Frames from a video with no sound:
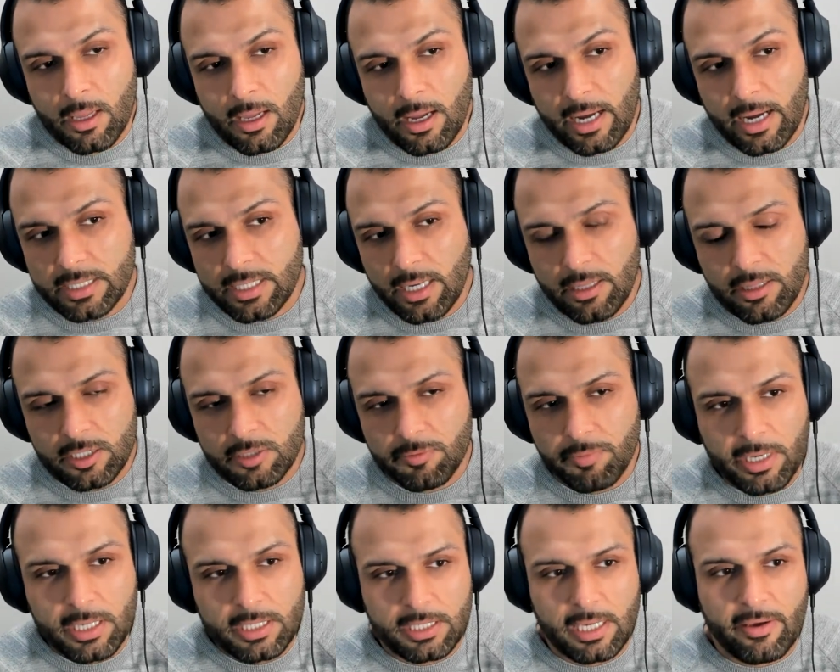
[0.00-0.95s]
i say this
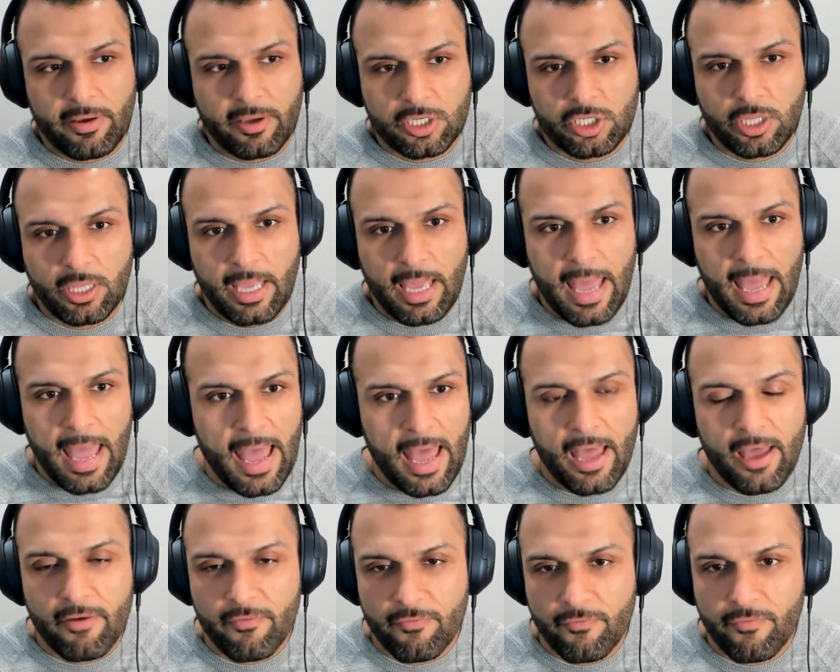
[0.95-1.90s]
because i actually
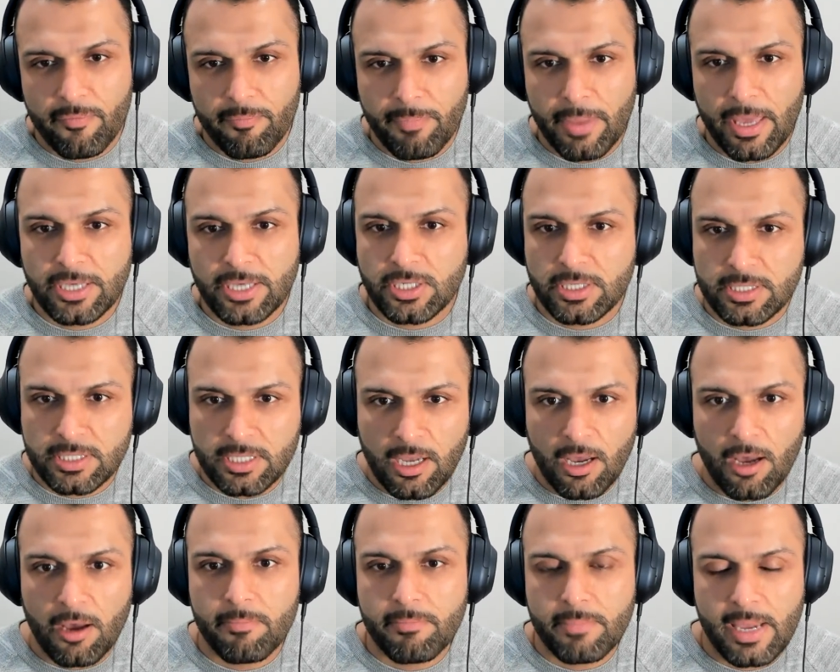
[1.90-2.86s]
have patients
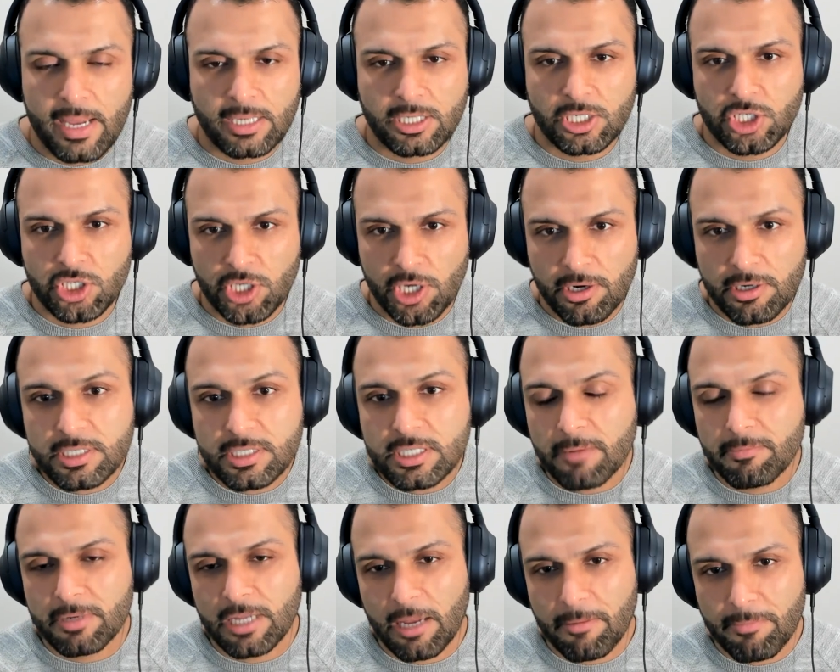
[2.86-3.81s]
come and share
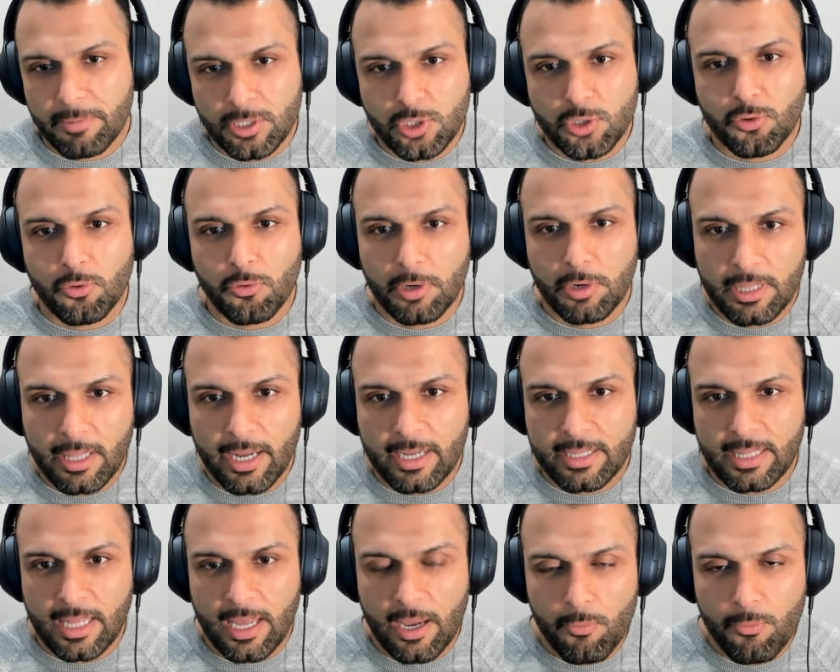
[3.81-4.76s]
some type of story like
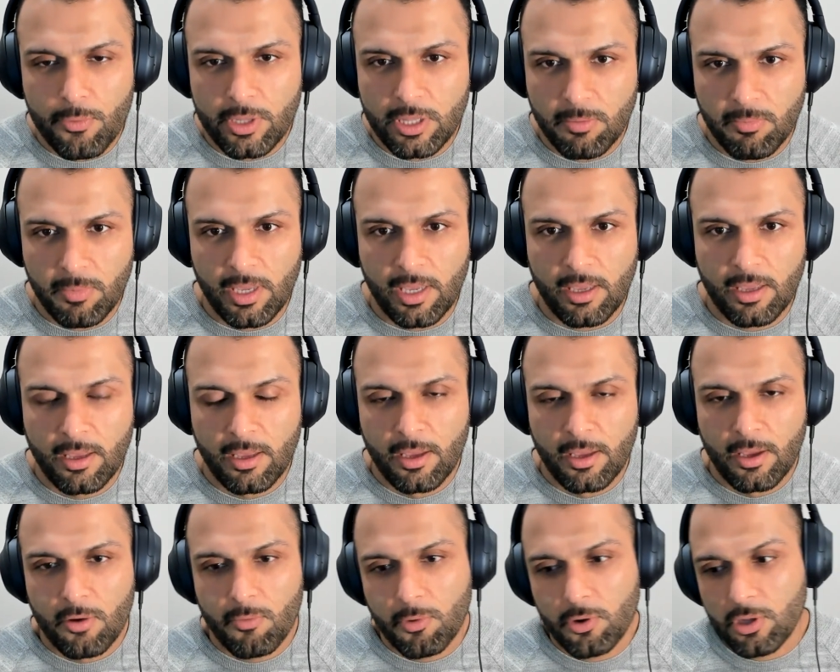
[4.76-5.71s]
that with me
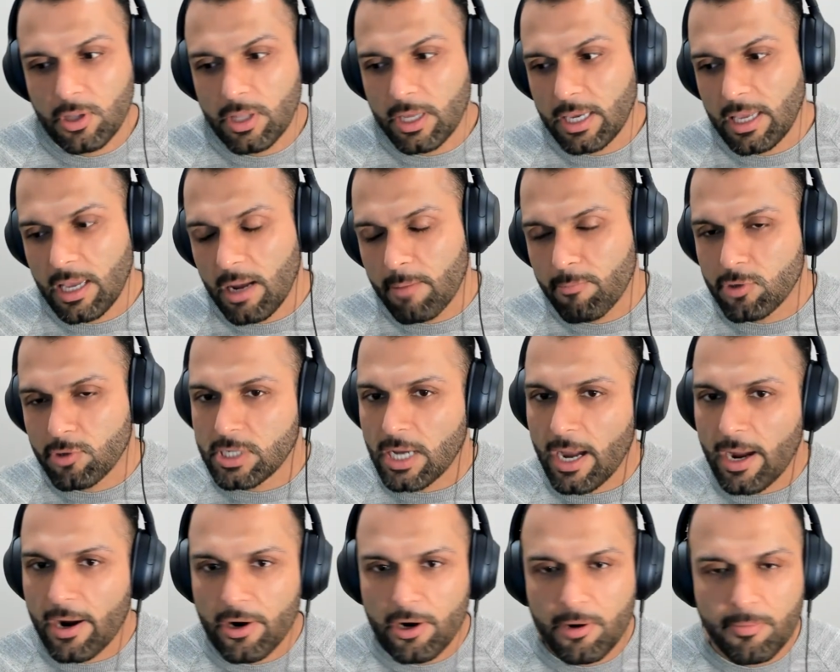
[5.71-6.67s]
where they're like yeah i'm
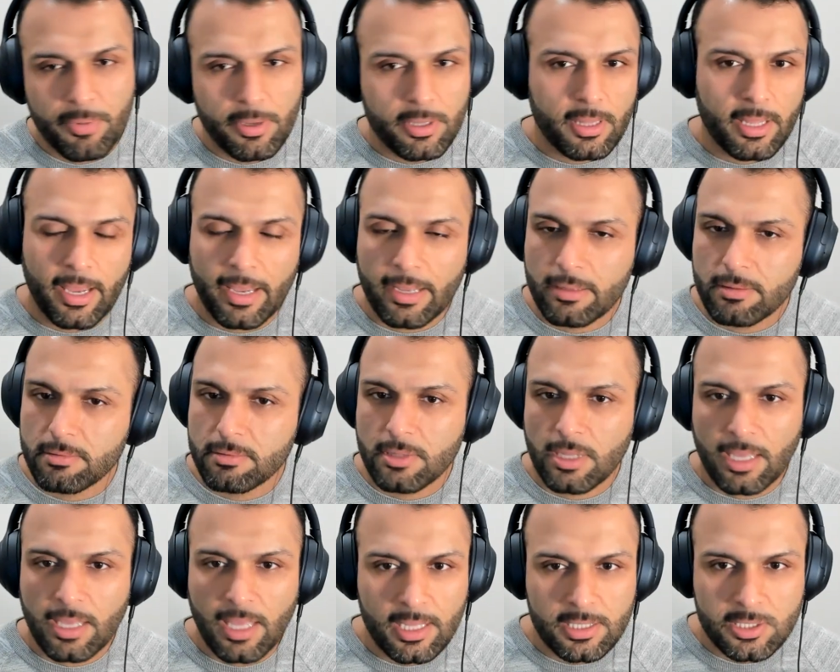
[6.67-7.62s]
retired but like the
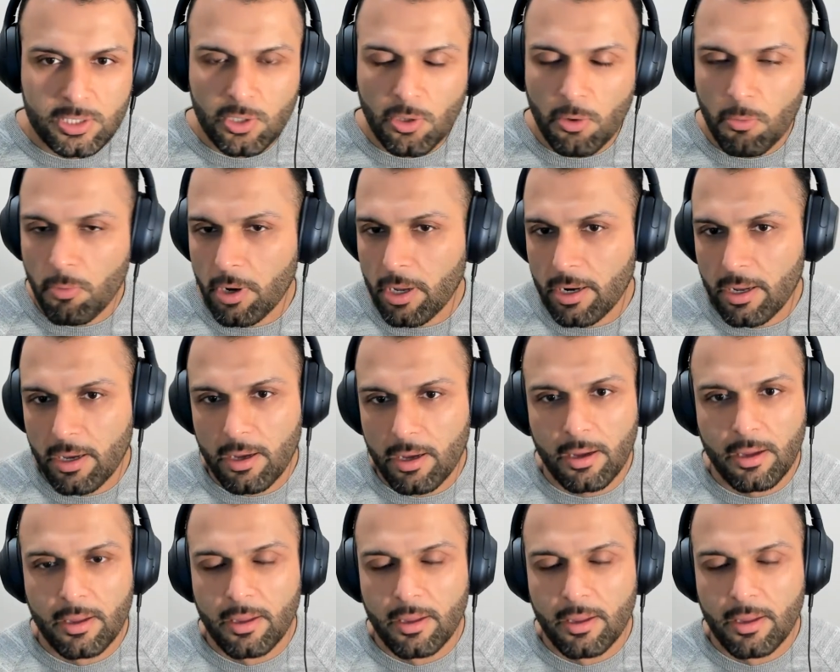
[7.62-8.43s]
kids don't want to